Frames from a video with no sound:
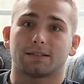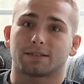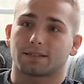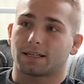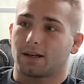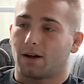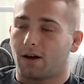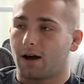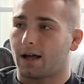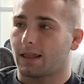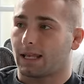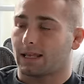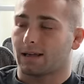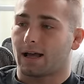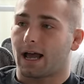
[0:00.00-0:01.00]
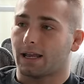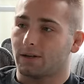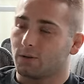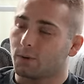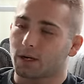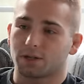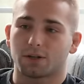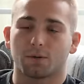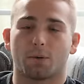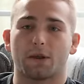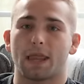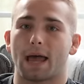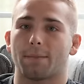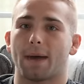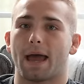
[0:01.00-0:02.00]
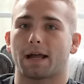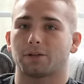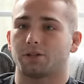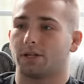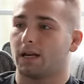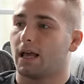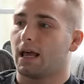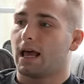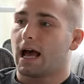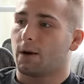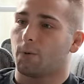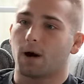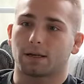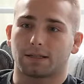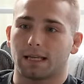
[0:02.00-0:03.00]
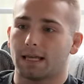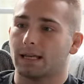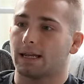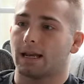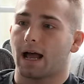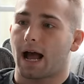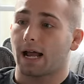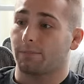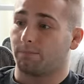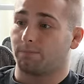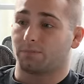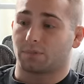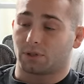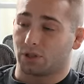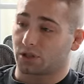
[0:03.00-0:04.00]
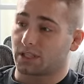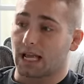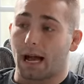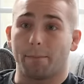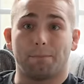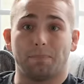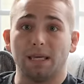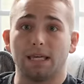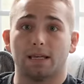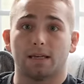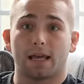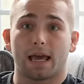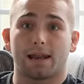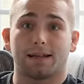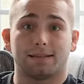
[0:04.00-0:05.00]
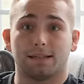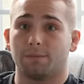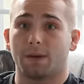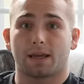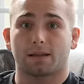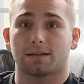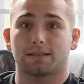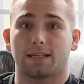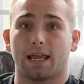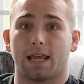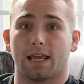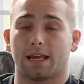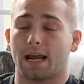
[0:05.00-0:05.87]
It's just like, oh, I knew I should have won that match. And I walked in and I just got beat and I didn't make it to state.